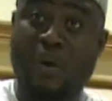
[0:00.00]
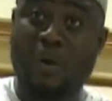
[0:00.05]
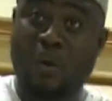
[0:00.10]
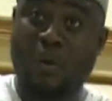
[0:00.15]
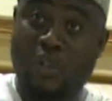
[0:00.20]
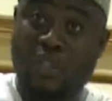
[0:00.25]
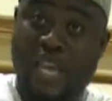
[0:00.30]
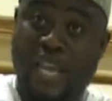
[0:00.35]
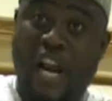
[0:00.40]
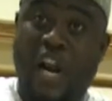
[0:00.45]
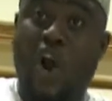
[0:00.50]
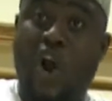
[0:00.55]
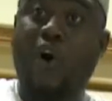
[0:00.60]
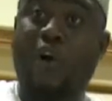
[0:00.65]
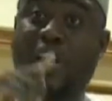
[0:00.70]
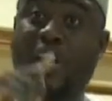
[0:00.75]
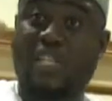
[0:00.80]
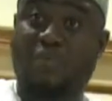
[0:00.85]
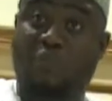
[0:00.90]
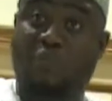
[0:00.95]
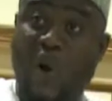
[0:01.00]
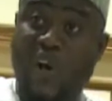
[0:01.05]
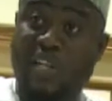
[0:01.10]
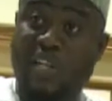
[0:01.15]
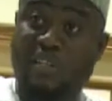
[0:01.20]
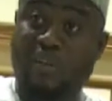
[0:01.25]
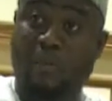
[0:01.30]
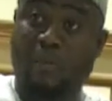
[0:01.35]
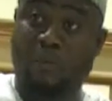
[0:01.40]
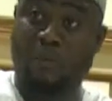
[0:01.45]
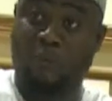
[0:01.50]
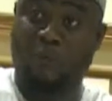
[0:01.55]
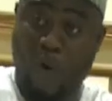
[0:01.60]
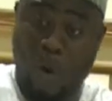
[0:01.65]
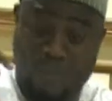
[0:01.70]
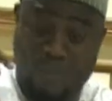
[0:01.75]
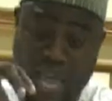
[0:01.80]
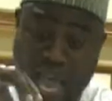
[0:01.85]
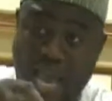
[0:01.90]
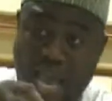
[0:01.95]
they correspond
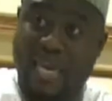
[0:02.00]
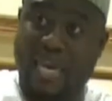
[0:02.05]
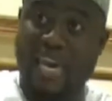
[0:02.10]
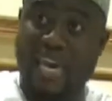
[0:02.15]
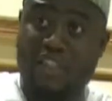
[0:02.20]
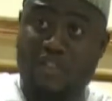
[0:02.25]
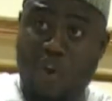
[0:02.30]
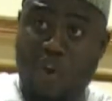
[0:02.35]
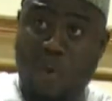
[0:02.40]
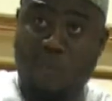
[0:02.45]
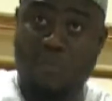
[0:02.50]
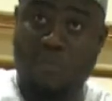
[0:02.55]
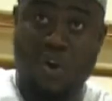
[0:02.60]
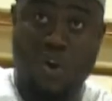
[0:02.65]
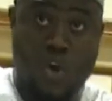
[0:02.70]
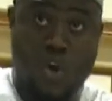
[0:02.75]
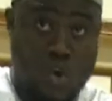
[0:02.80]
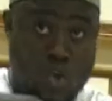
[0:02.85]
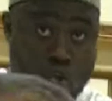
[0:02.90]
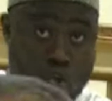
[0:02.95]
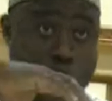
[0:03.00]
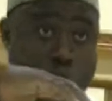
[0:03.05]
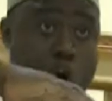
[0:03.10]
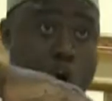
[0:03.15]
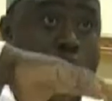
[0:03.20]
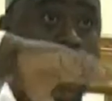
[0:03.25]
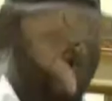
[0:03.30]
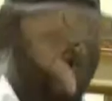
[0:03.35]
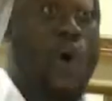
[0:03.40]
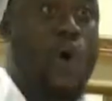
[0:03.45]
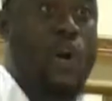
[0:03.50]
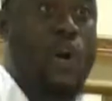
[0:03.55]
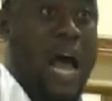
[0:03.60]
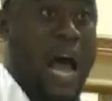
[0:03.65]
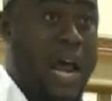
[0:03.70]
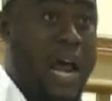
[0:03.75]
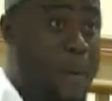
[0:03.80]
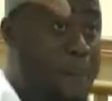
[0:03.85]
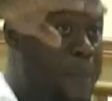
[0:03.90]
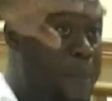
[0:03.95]
from that kingdom to all
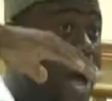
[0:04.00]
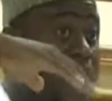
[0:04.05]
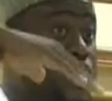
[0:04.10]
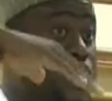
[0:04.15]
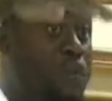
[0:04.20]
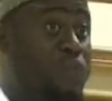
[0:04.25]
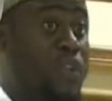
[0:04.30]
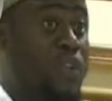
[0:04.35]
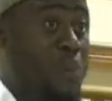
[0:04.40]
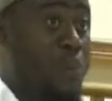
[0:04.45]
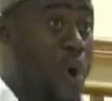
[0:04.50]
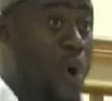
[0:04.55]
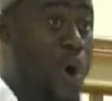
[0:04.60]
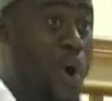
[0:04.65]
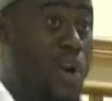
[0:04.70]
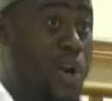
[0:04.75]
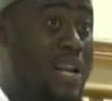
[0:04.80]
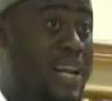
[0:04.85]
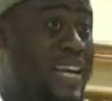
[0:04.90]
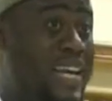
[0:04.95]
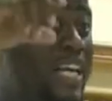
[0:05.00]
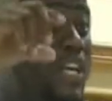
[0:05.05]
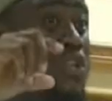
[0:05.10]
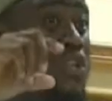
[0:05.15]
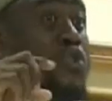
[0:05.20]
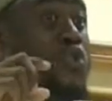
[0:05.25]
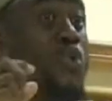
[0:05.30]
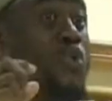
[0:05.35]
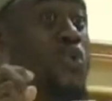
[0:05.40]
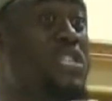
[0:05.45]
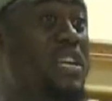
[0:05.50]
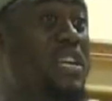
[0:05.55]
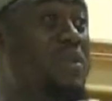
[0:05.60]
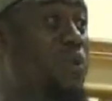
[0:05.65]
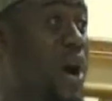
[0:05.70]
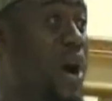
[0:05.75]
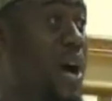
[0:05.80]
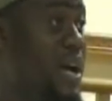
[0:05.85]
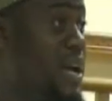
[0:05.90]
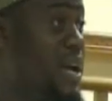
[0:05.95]
other parts of the world using
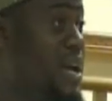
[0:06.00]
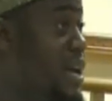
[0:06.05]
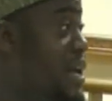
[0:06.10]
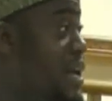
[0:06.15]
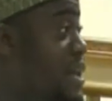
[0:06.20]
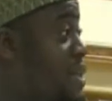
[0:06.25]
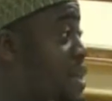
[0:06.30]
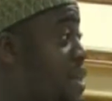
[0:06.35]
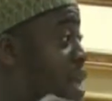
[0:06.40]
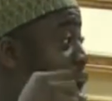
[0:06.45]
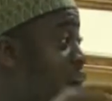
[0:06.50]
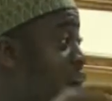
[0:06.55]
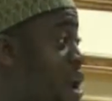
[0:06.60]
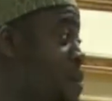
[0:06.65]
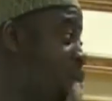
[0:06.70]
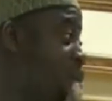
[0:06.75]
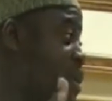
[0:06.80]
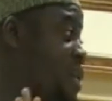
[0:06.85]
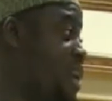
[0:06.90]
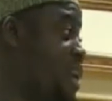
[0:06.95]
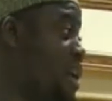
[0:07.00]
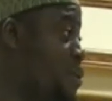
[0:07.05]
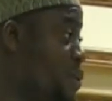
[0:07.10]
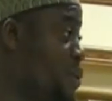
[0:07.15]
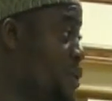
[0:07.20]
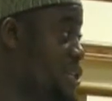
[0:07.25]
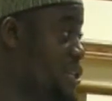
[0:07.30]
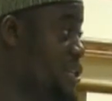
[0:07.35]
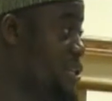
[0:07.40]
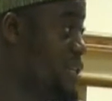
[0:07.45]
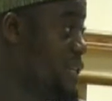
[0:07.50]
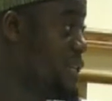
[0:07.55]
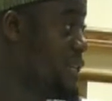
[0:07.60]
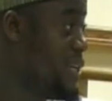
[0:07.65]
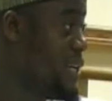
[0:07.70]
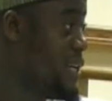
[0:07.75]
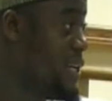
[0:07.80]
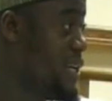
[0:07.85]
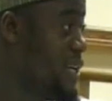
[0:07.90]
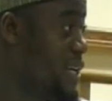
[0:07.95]
what? The Arabic language.
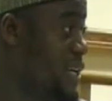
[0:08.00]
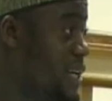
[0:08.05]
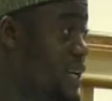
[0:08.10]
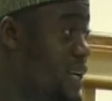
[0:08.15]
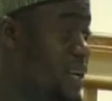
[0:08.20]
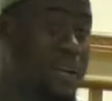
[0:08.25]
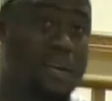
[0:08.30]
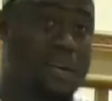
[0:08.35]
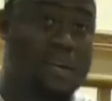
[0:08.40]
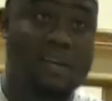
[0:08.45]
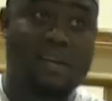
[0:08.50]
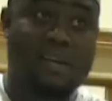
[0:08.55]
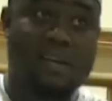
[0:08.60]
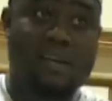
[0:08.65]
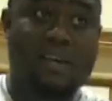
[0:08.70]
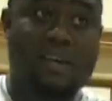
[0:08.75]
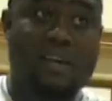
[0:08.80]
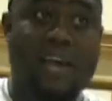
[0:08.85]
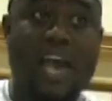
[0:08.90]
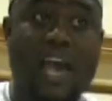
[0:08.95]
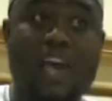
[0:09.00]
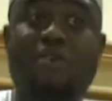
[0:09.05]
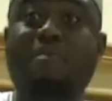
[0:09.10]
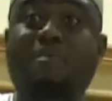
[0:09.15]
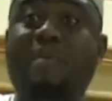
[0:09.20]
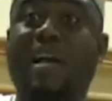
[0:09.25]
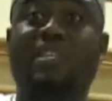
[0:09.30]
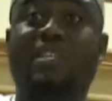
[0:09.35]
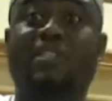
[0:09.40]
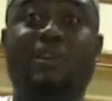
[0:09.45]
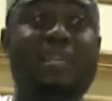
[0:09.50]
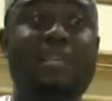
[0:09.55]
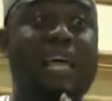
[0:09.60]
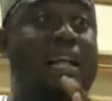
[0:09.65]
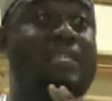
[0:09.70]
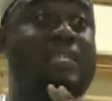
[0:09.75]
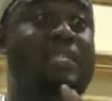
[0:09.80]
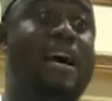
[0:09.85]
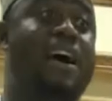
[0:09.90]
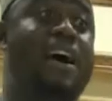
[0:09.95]
Can you imagine at
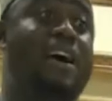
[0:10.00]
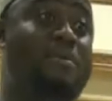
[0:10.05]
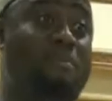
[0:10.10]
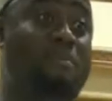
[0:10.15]
that time?